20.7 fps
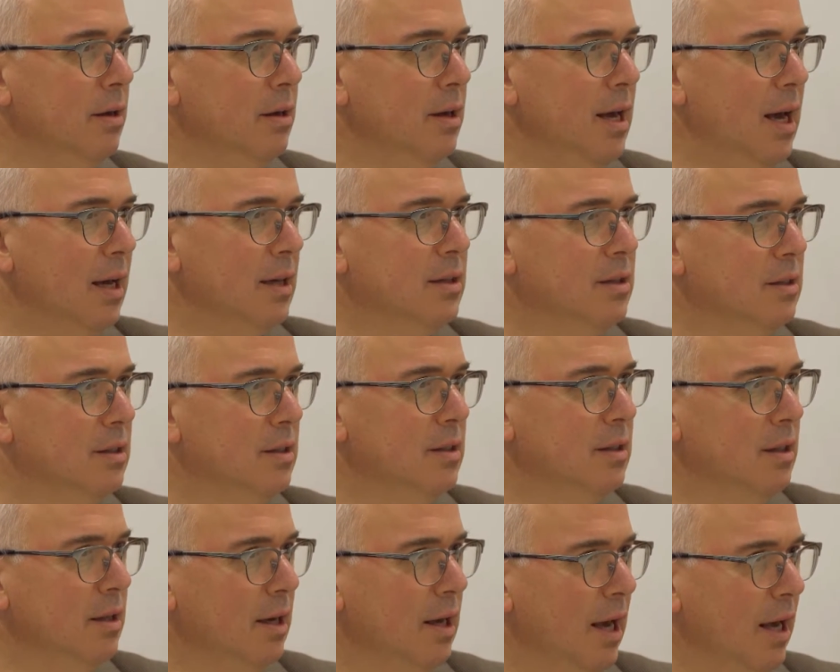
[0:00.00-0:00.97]
yes,
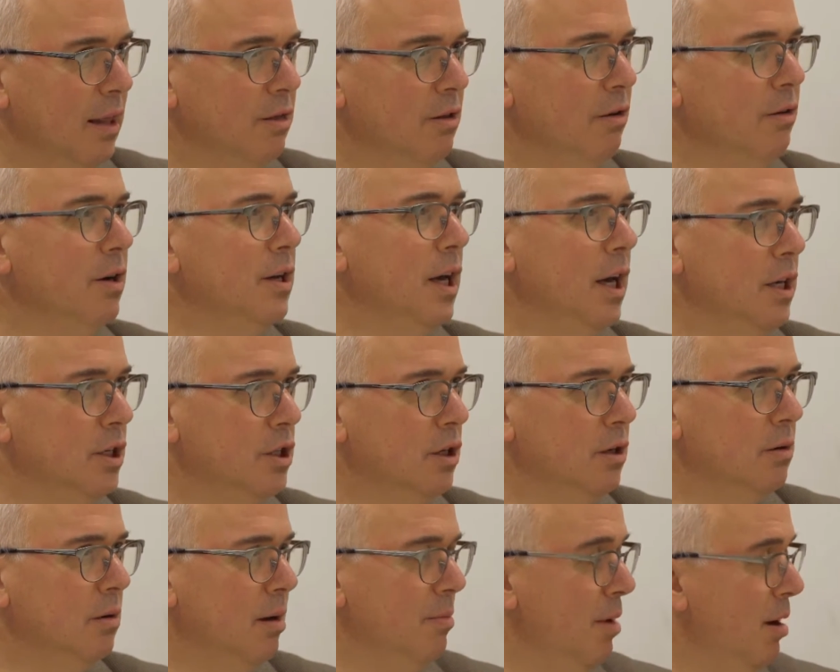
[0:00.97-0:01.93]
get their
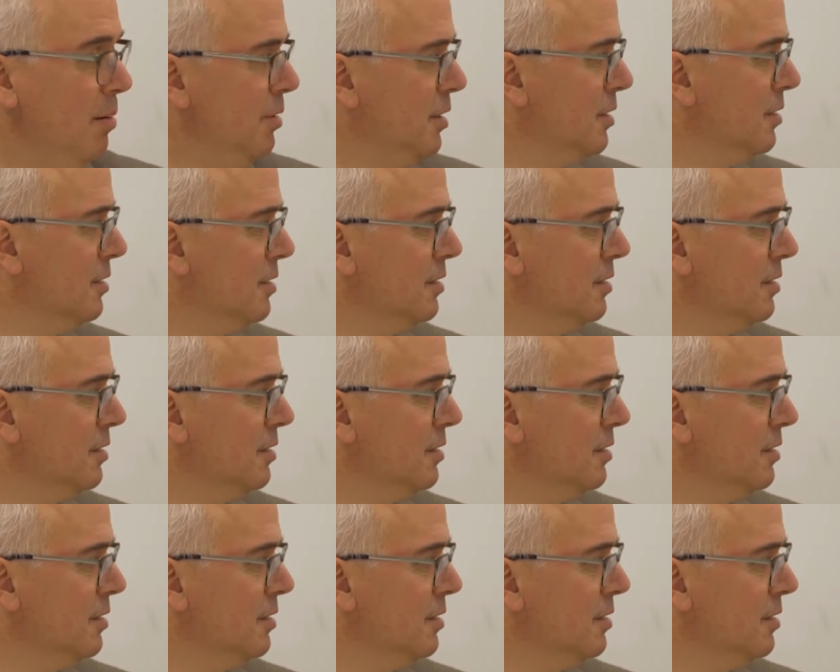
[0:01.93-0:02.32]
attention, and maybe this